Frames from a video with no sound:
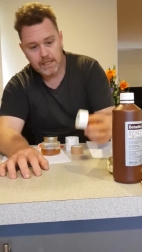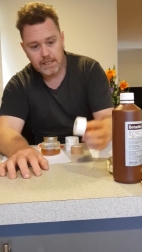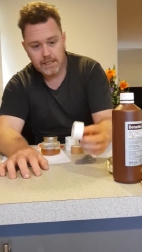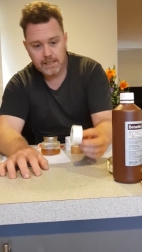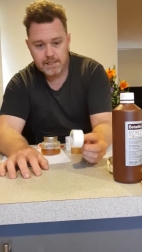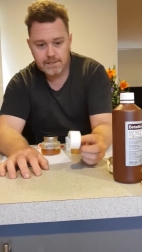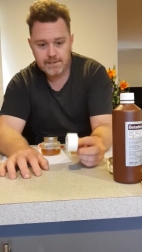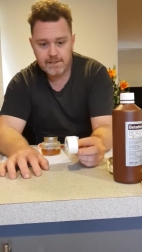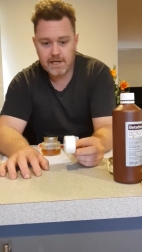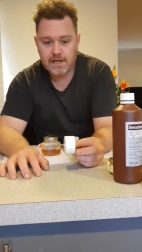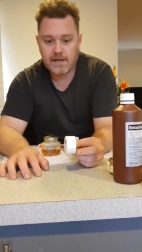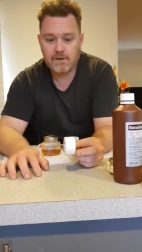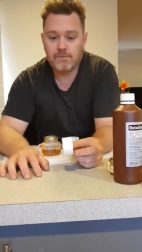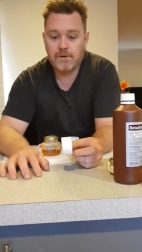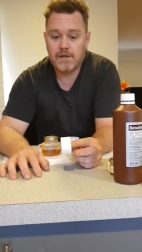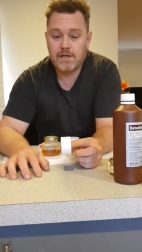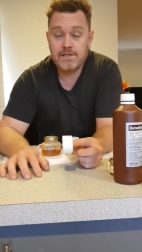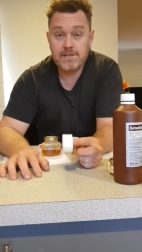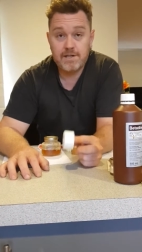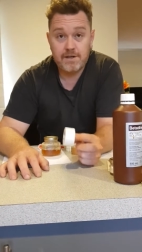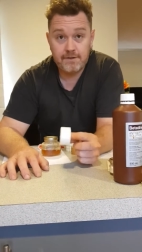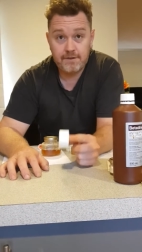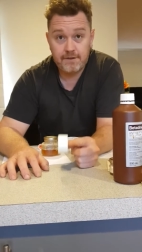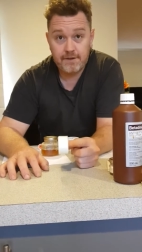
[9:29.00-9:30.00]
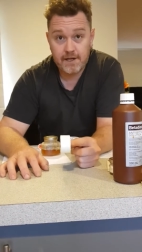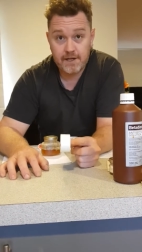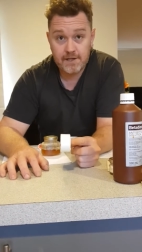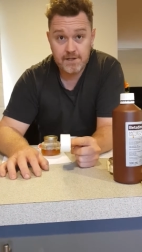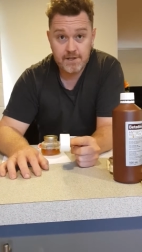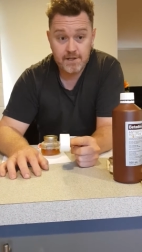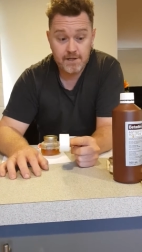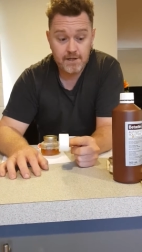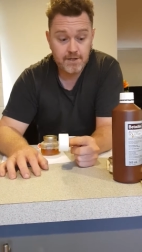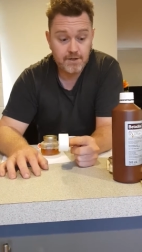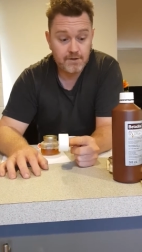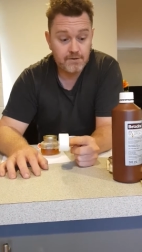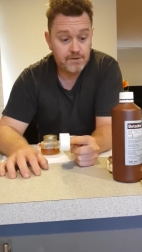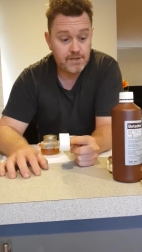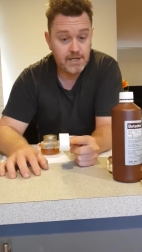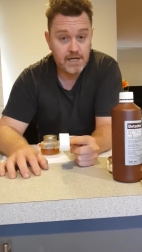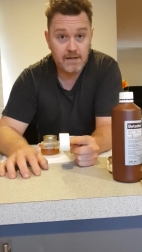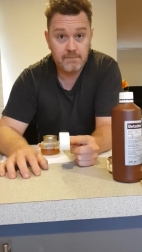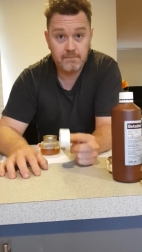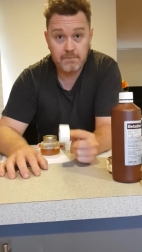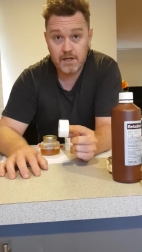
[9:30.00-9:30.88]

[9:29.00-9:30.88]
Your second one is your thicker surgical tape.